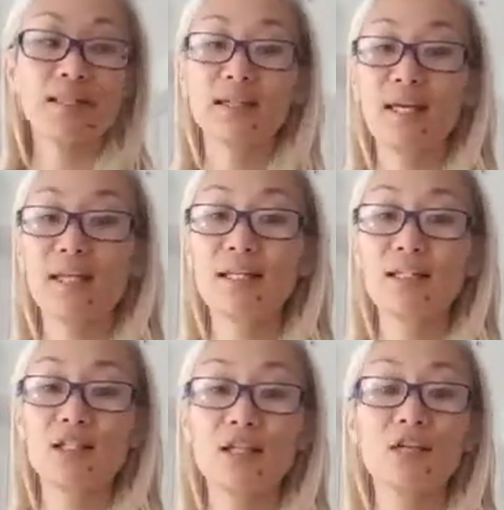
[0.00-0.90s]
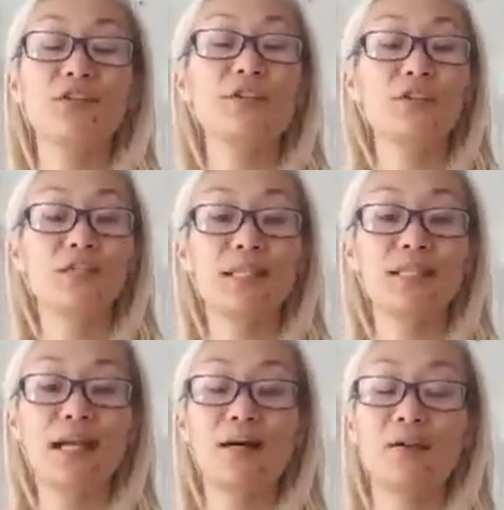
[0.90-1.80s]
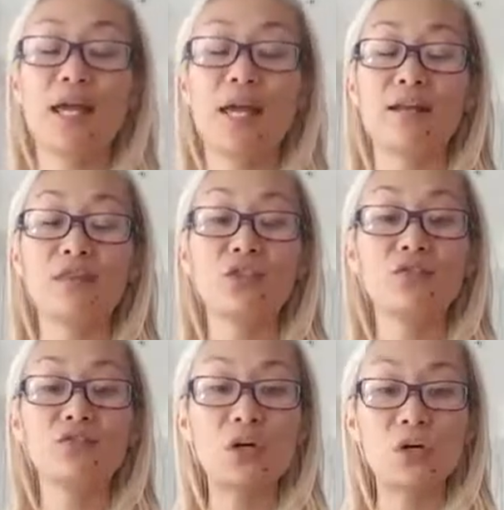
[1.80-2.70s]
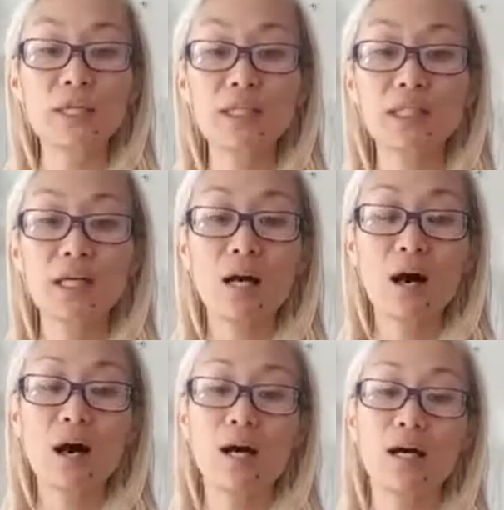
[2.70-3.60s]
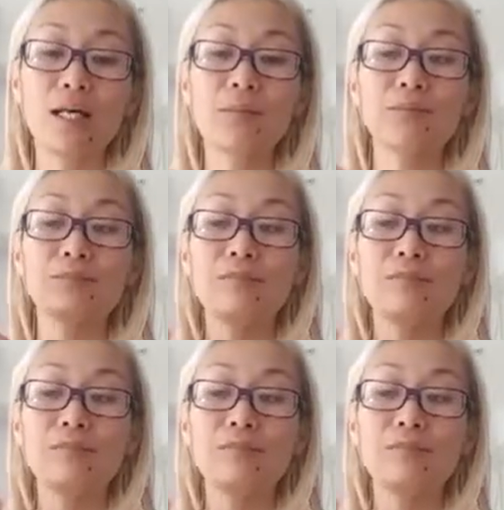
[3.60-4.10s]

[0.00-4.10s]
Then she tells you to sit down and to focus on